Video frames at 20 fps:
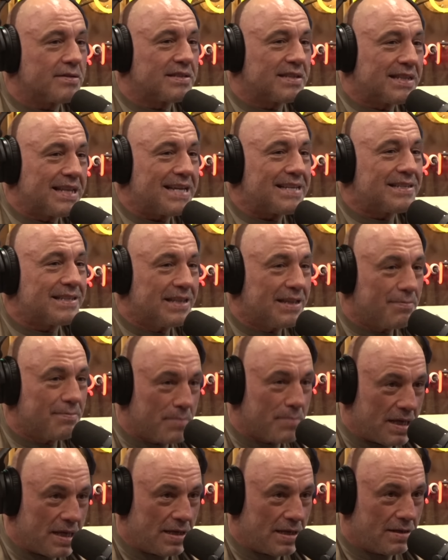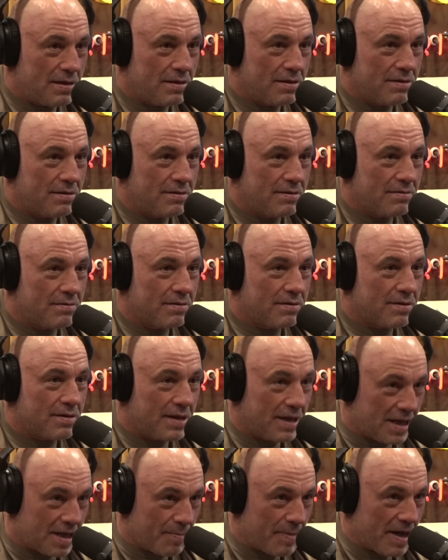less than me.
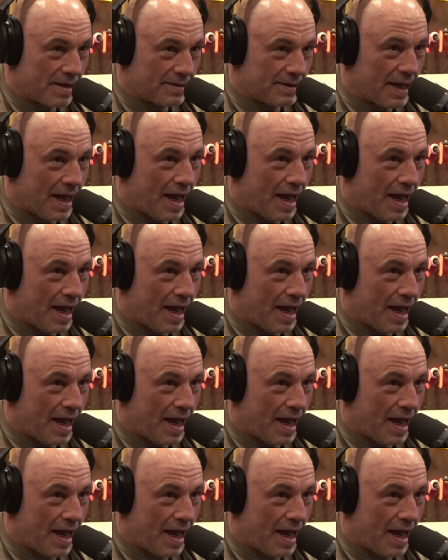Think about that.